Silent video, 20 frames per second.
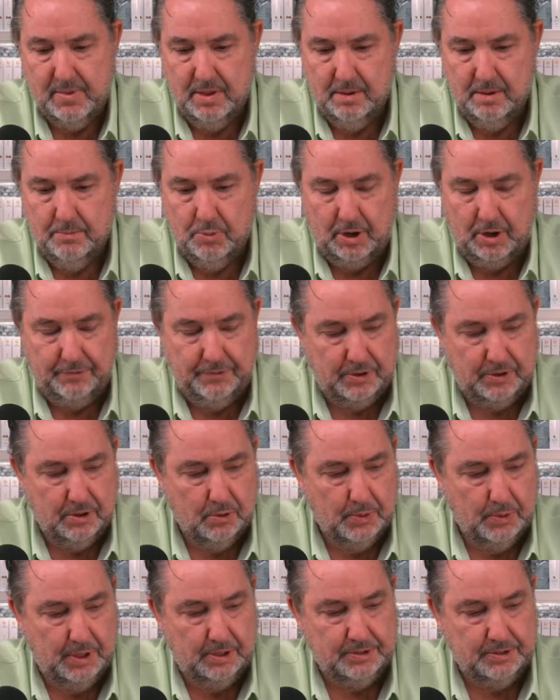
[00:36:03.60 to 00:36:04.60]
Prophet
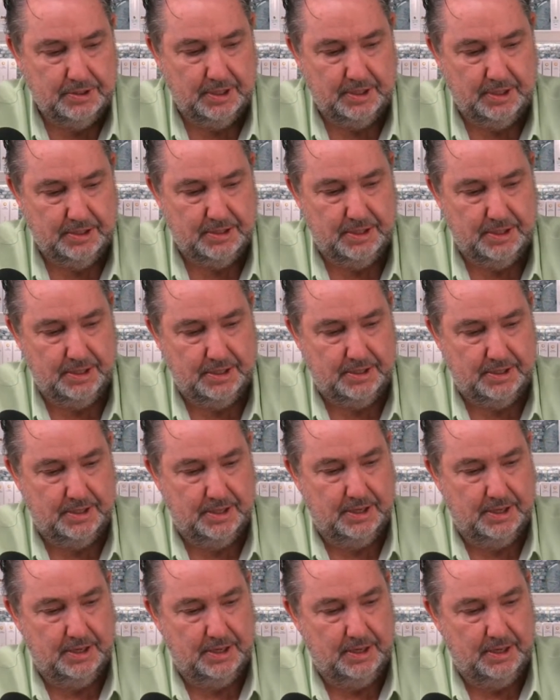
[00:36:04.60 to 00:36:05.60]
Yoel says that
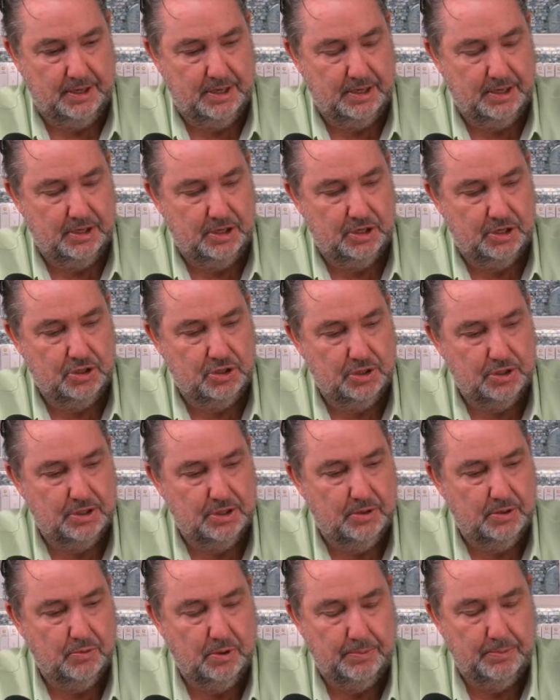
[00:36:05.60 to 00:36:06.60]
the conditions
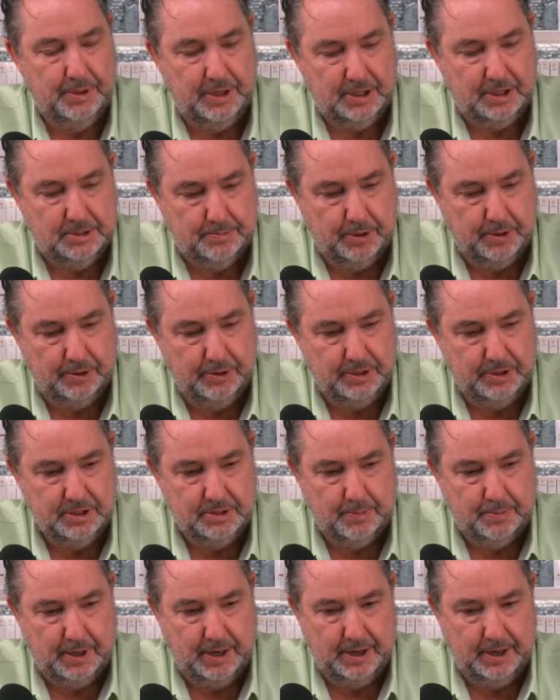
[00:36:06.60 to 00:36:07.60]
that will be experienced
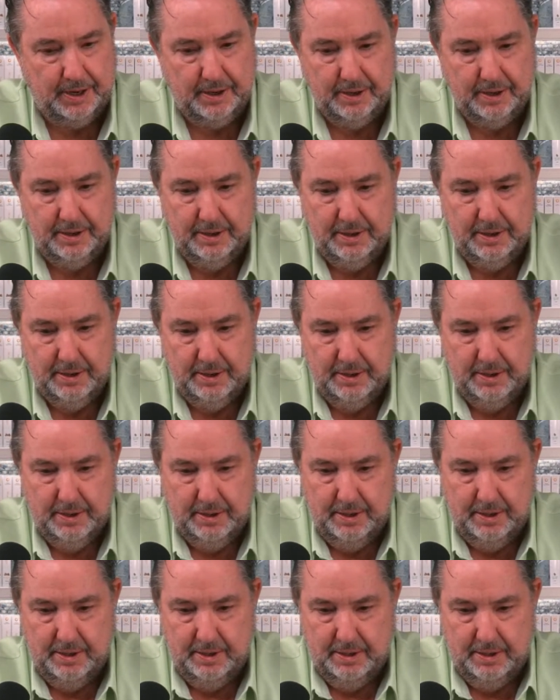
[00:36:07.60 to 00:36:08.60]
by
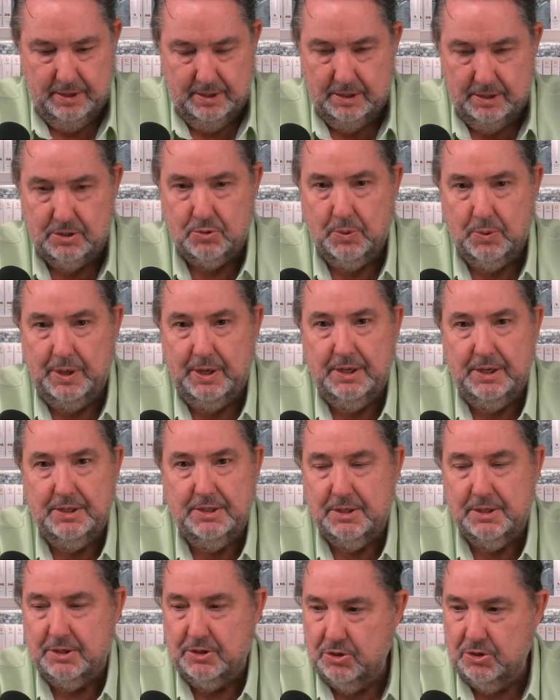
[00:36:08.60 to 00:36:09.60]

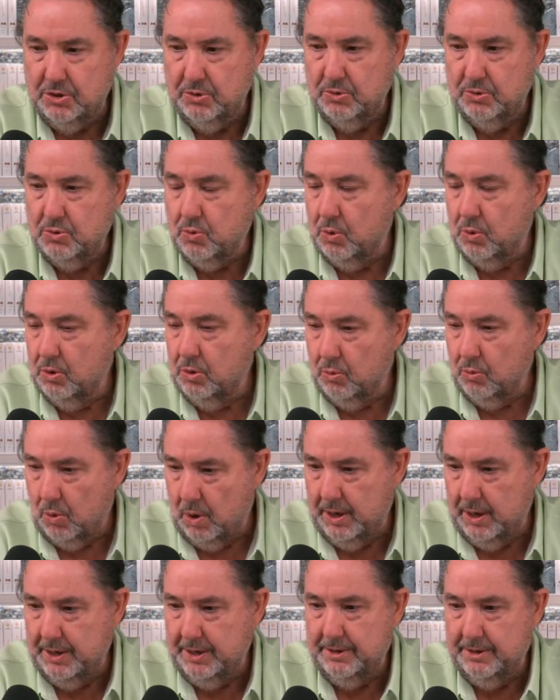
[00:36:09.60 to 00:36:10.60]
Israelis and Jews
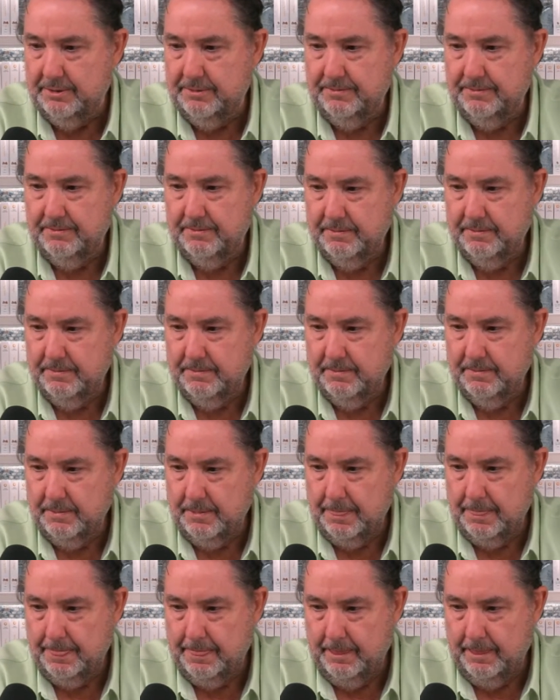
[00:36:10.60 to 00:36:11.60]
worldwide,
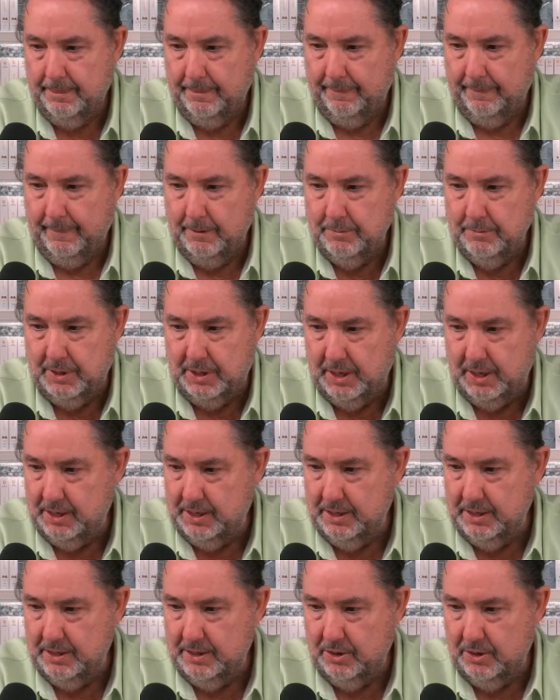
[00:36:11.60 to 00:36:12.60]

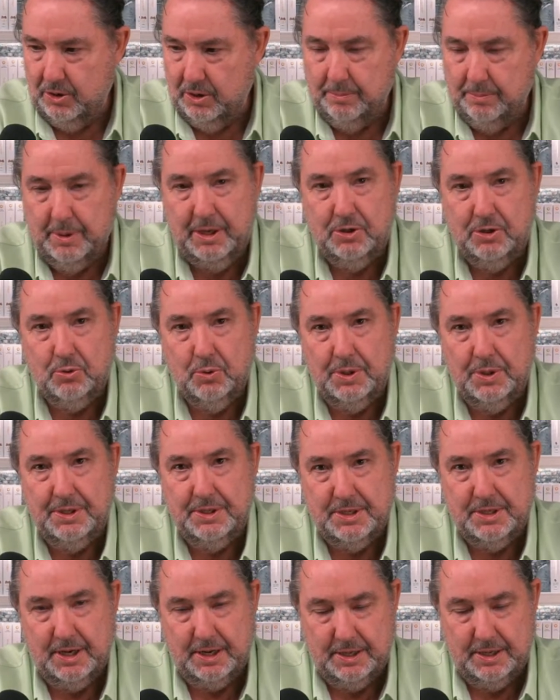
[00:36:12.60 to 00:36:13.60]
beginning on May
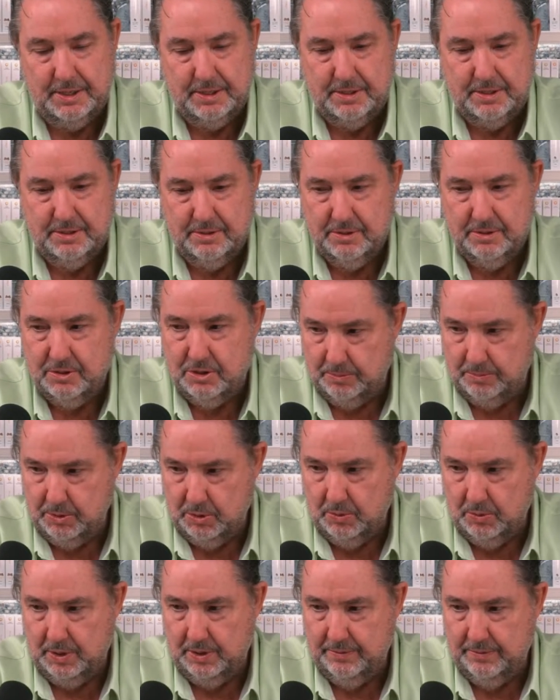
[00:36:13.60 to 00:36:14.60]
22nd,
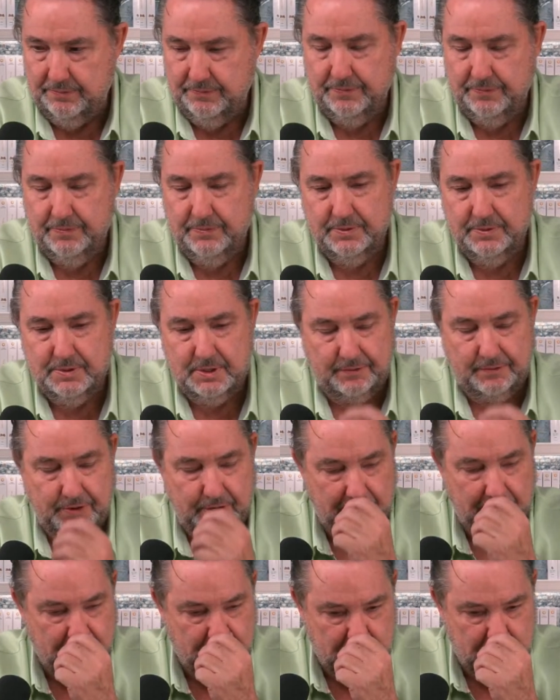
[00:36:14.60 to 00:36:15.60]
Shabuah, 7
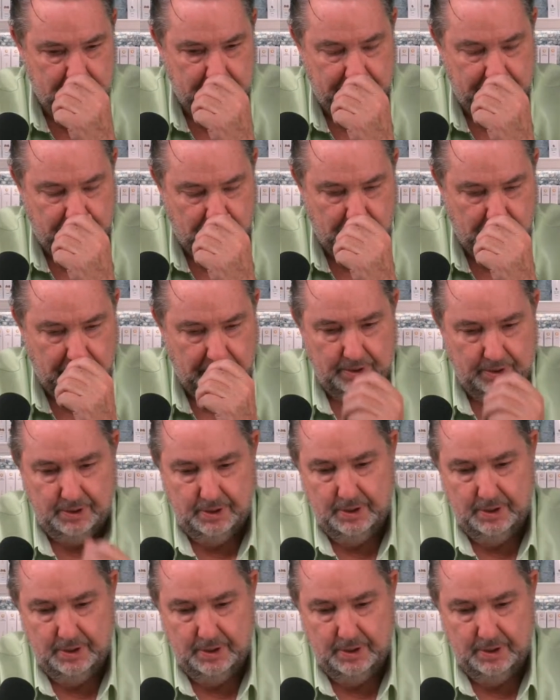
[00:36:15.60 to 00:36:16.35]
years before